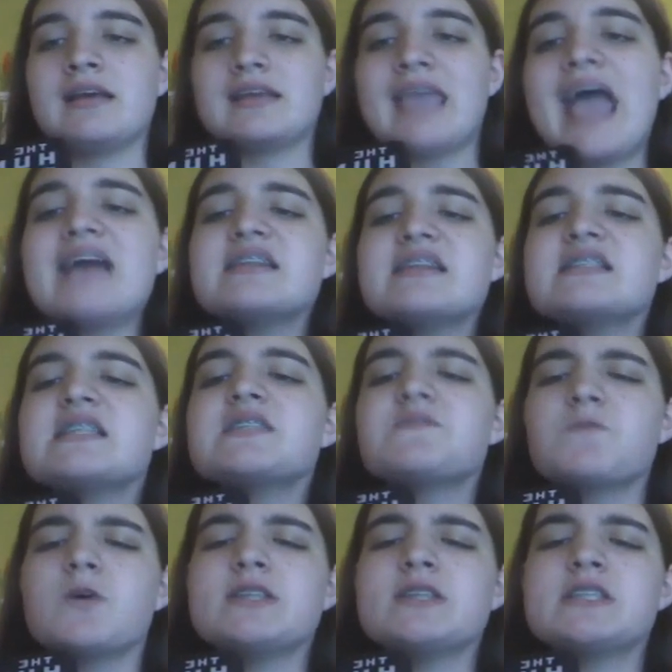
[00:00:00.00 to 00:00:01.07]
Katniss's
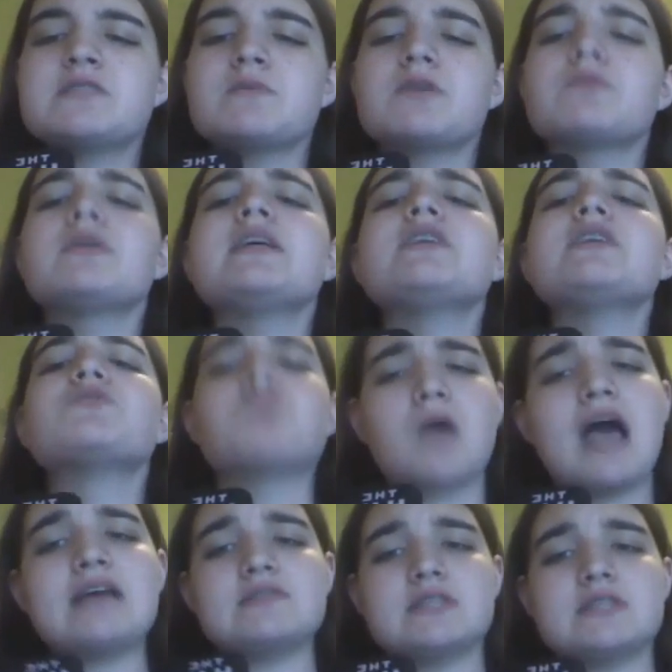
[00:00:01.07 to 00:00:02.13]
voice is what really
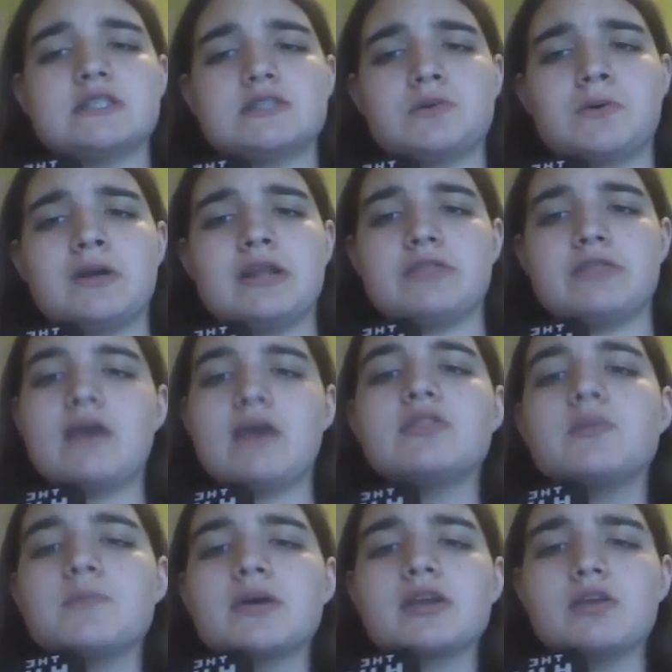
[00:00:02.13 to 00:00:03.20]
drives the story. Throughout
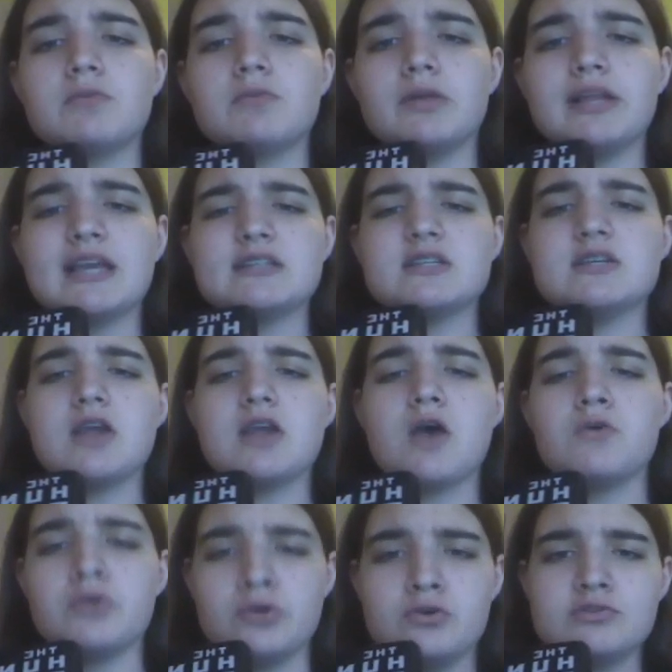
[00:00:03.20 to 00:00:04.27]
the book you really get to know
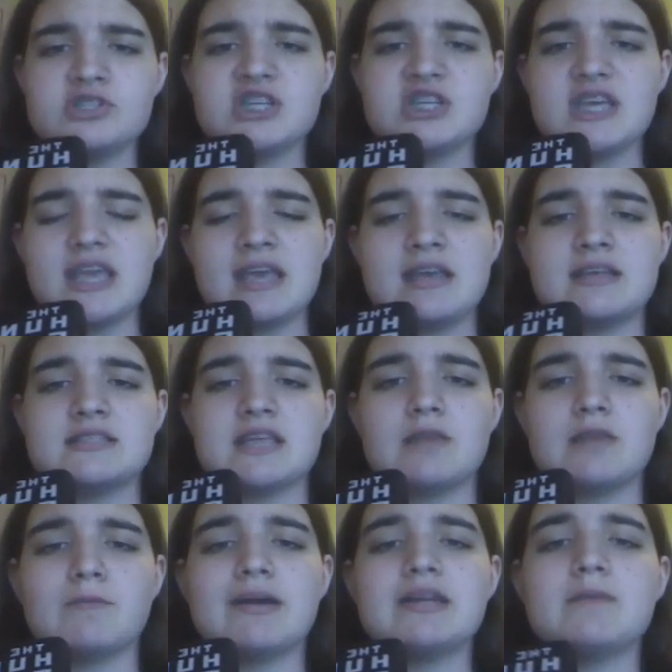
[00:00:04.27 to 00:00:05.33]
who she is
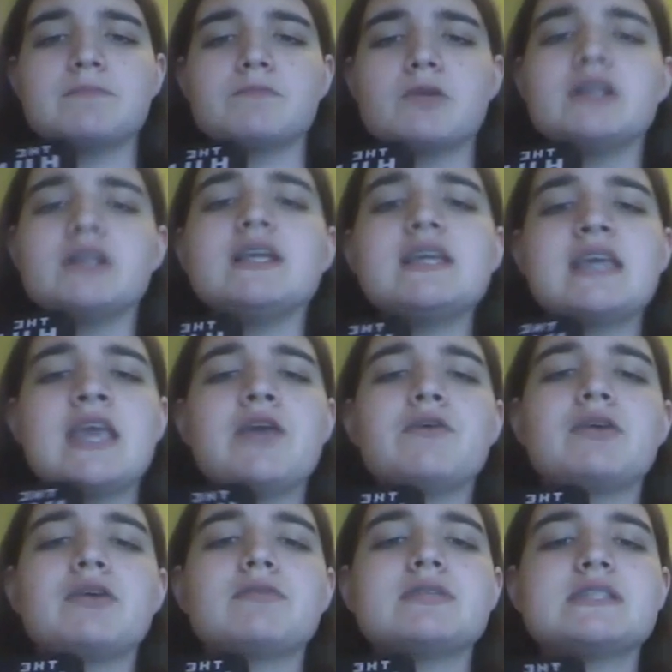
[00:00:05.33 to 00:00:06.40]
and wind up really
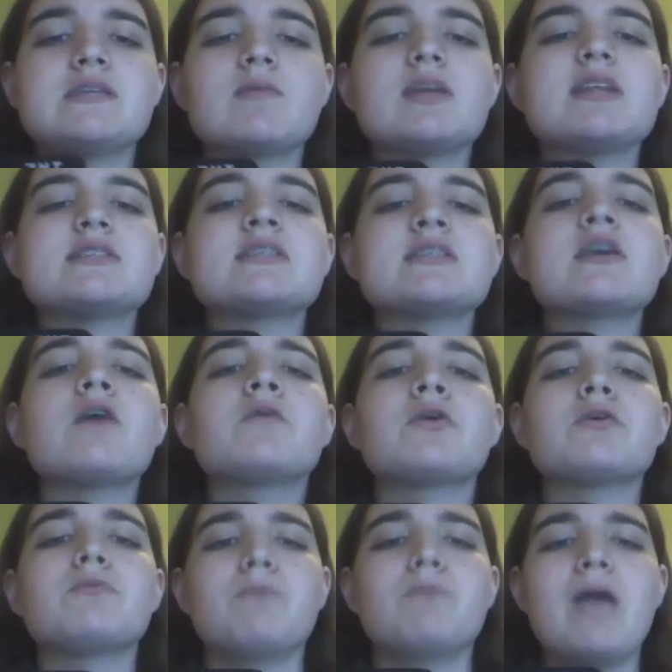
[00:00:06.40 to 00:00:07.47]
caring when something doesn't go
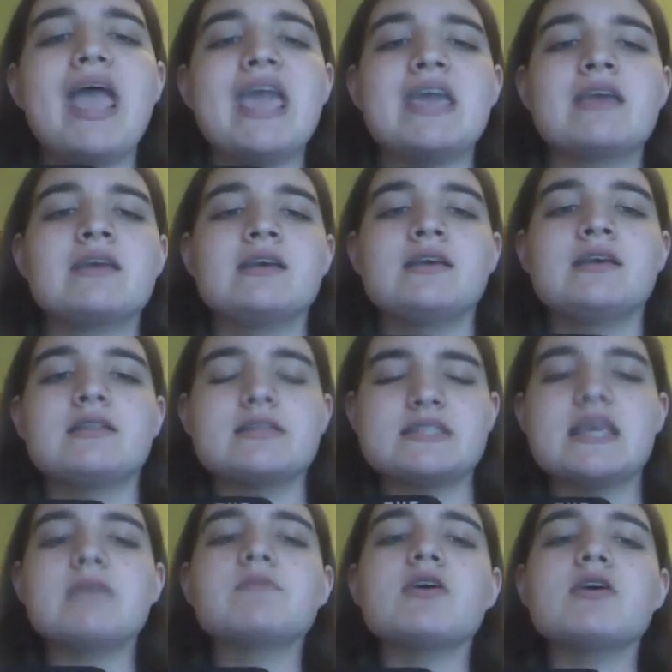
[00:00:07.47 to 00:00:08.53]
her way. The
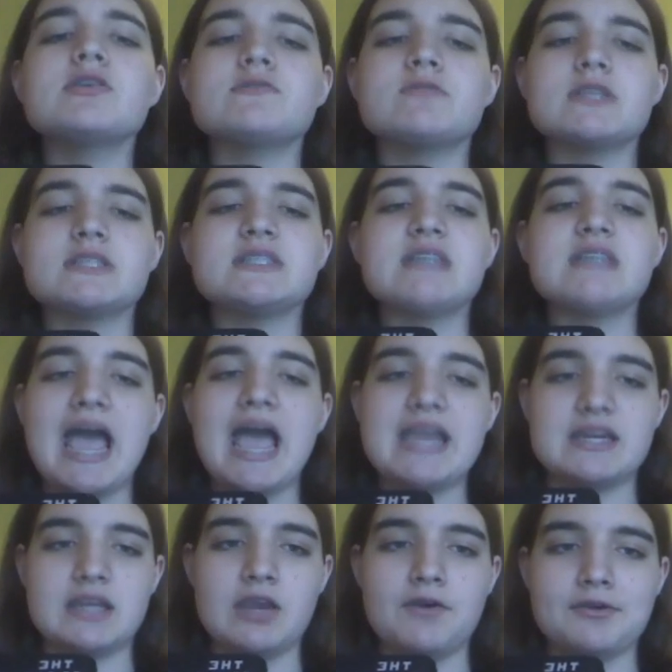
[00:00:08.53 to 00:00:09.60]
same goes for the
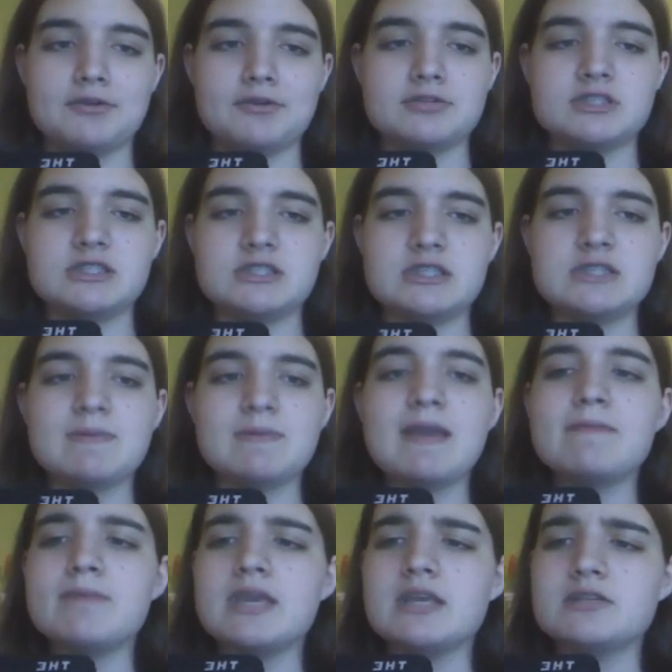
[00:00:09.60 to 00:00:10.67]
side characters,
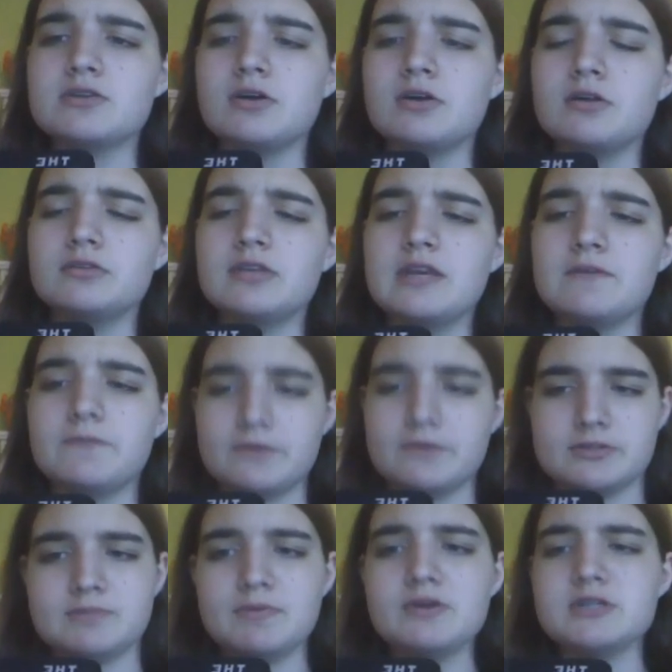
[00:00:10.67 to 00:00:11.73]
despite being told in
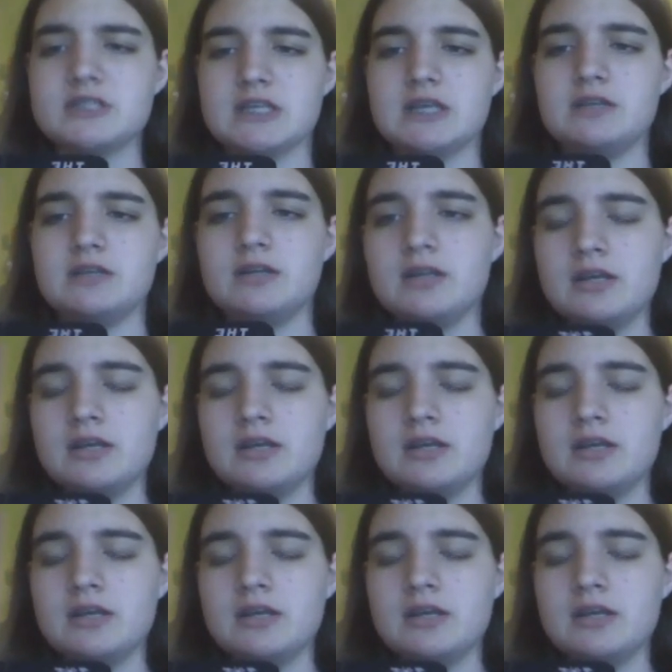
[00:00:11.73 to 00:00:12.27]
first person.